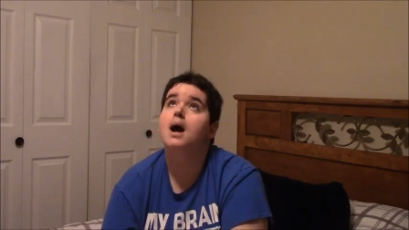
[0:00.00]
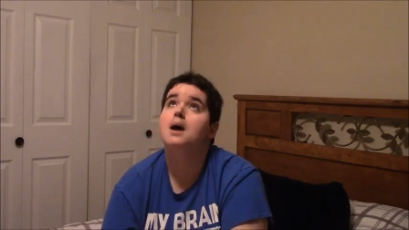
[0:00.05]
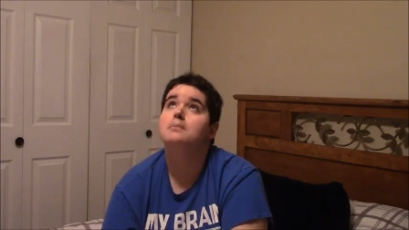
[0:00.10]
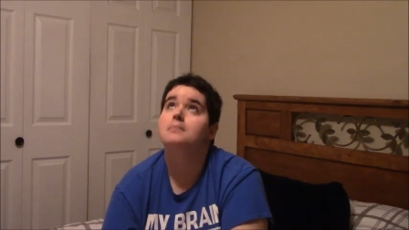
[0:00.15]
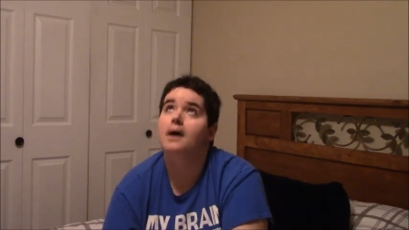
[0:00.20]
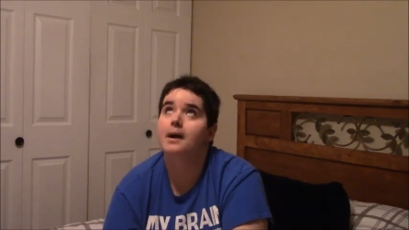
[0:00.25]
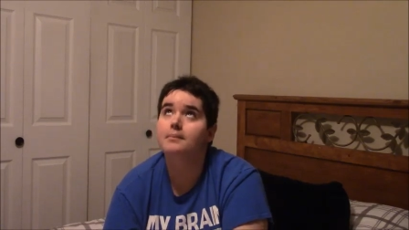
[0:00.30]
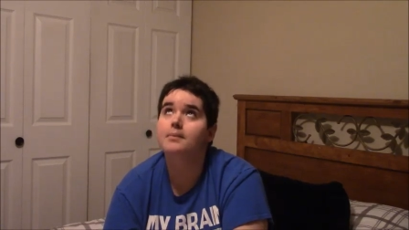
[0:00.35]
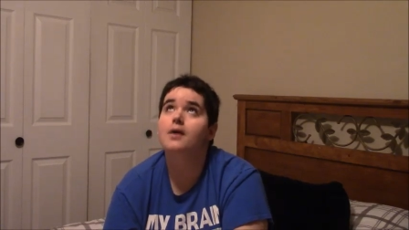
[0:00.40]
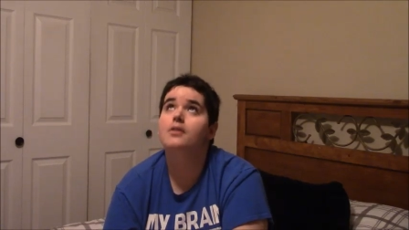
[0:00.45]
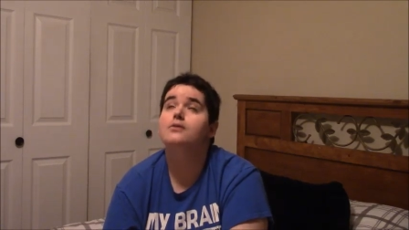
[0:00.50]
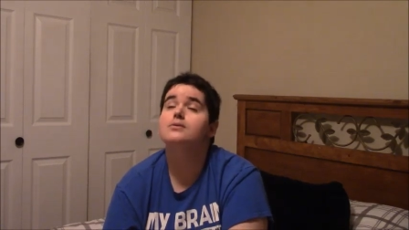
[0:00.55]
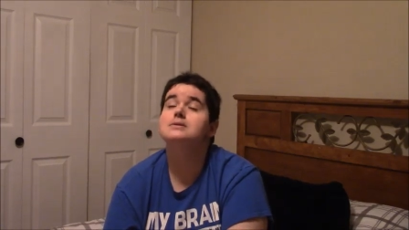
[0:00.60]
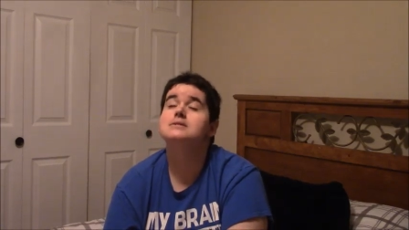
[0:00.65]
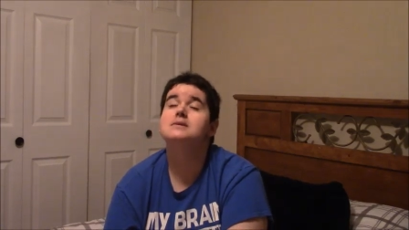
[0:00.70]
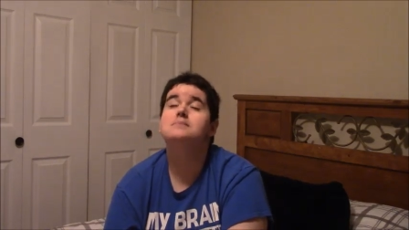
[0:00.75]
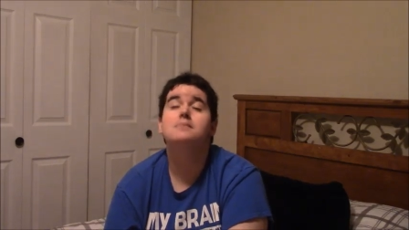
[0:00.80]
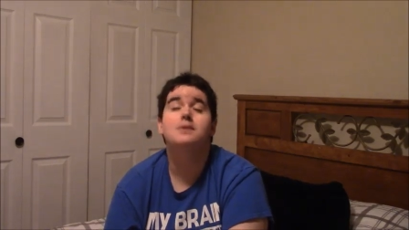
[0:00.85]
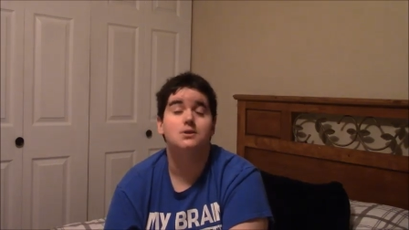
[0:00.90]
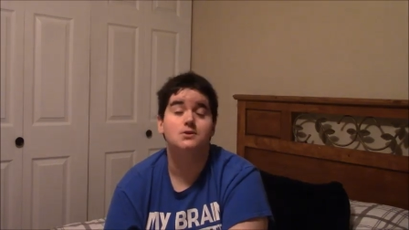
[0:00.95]
My brother was
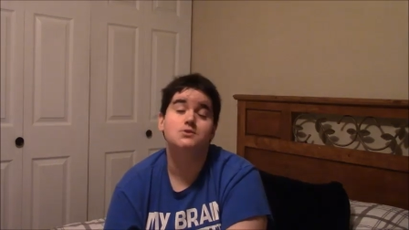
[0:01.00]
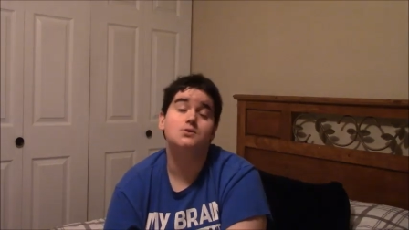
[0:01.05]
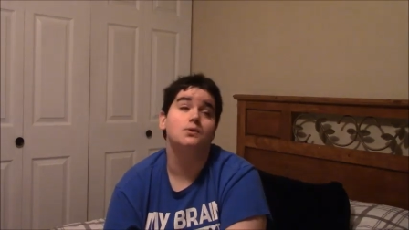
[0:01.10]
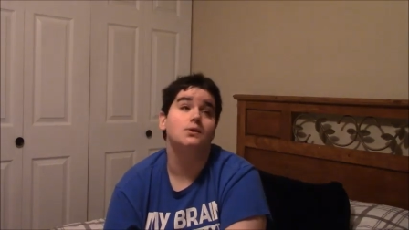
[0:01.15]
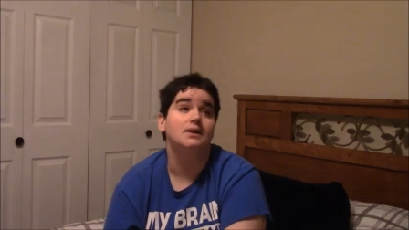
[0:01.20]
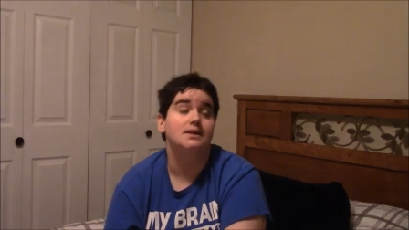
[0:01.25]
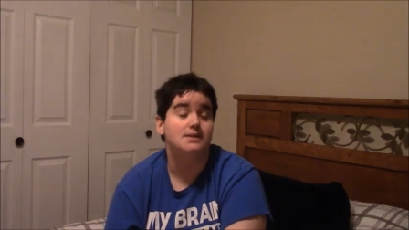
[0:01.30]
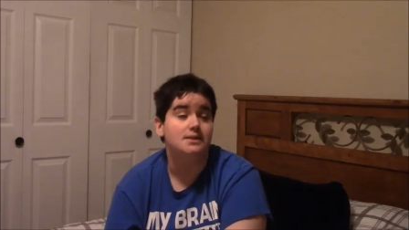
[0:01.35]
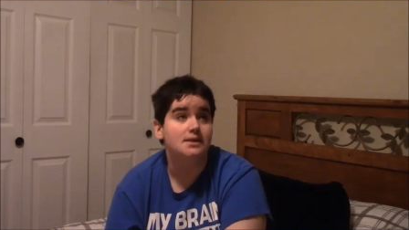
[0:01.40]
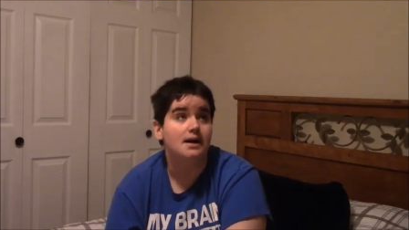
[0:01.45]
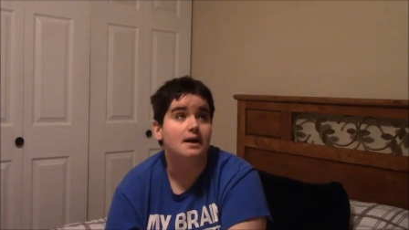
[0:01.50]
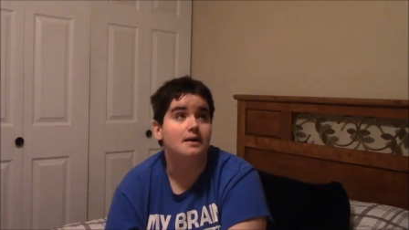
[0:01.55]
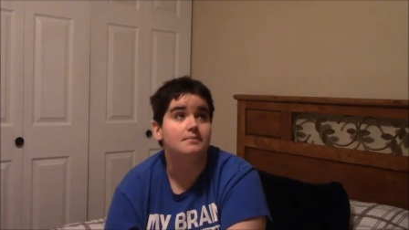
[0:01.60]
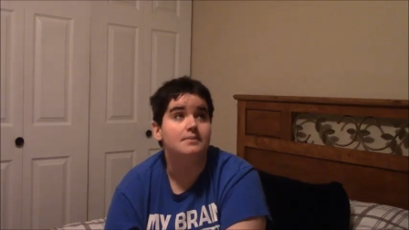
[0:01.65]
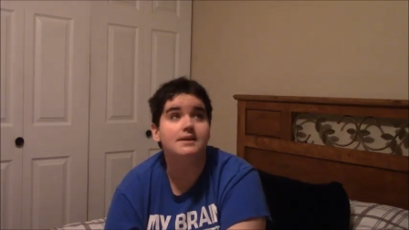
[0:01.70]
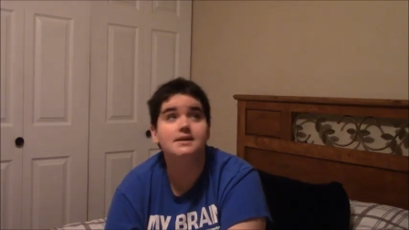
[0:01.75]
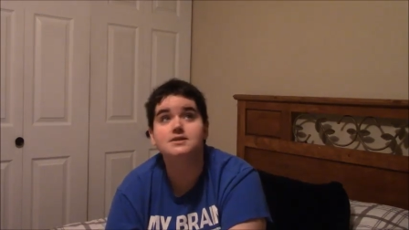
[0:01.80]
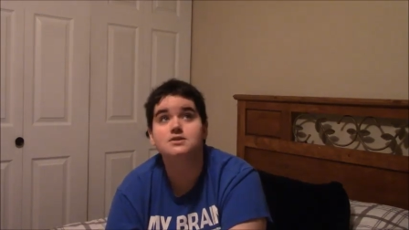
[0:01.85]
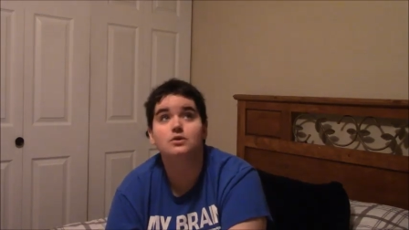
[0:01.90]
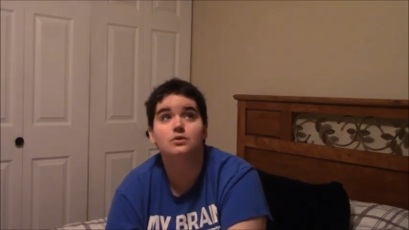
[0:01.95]
in middle school at the time.
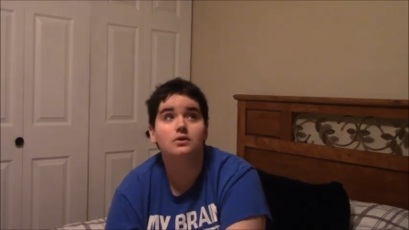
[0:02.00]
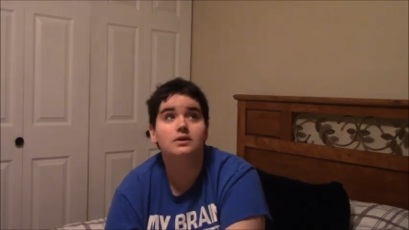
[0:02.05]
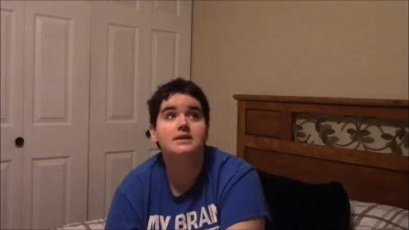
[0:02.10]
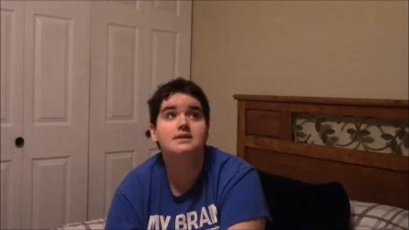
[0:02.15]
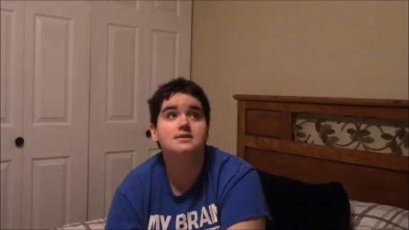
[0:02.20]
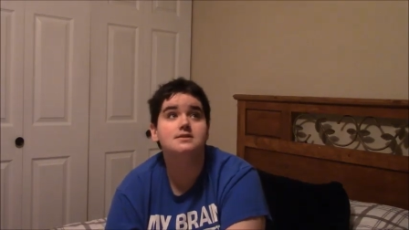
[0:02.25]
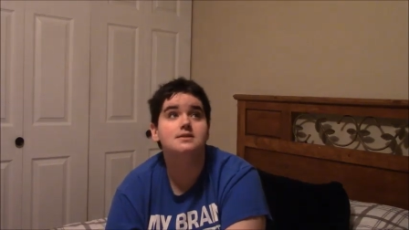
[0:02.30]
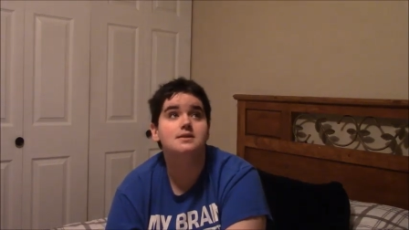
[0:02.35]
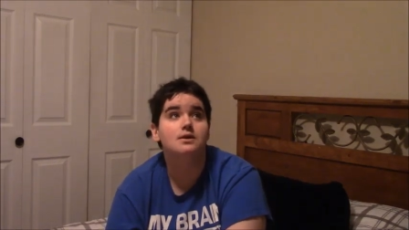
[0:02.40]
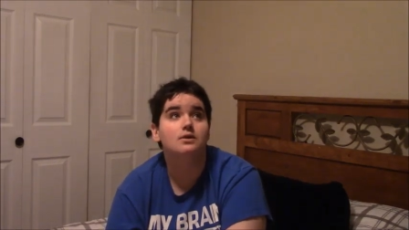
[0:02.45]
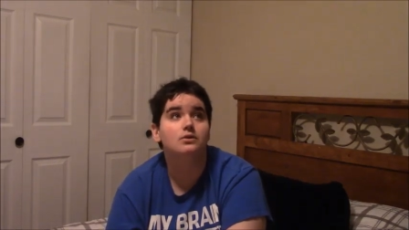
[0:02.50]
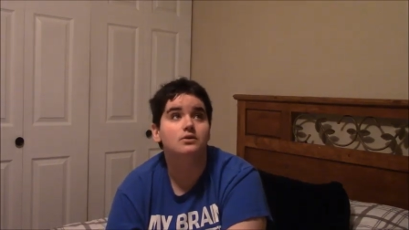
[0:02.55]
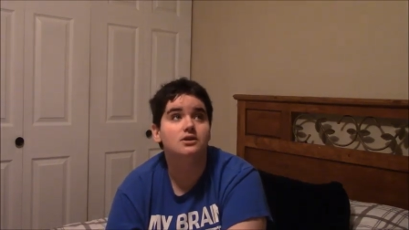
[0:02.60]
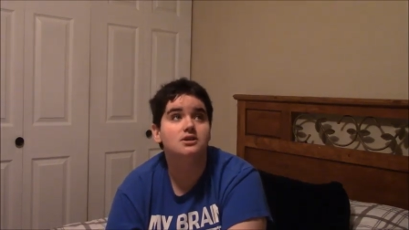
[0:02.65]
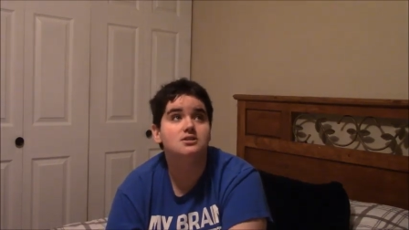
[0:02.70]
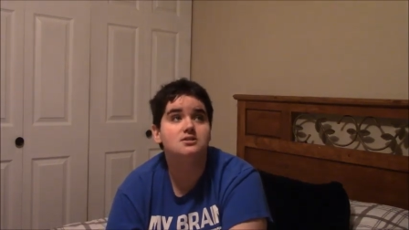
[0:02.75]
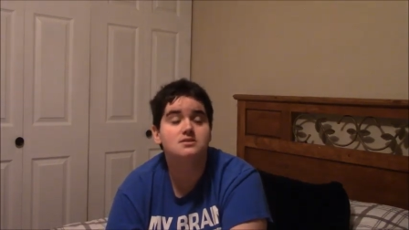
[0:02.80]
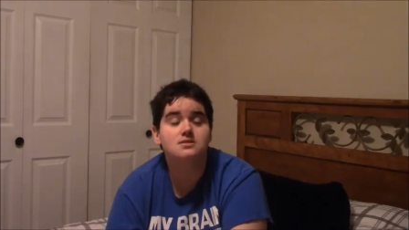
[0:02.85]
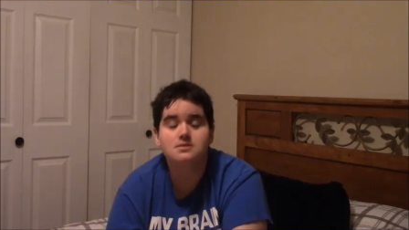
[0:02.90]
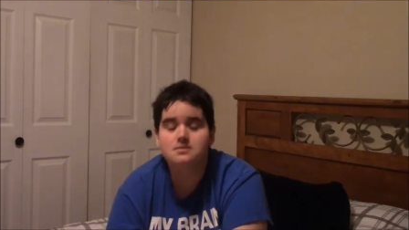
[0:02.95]
He's old, he's the
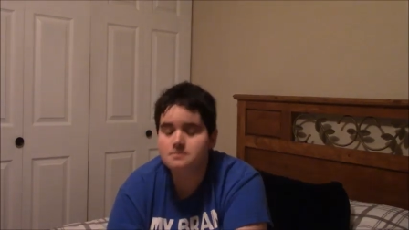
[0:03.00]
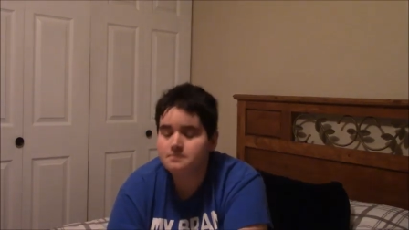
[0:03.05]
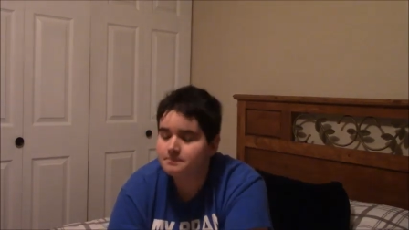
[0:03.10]
oldest.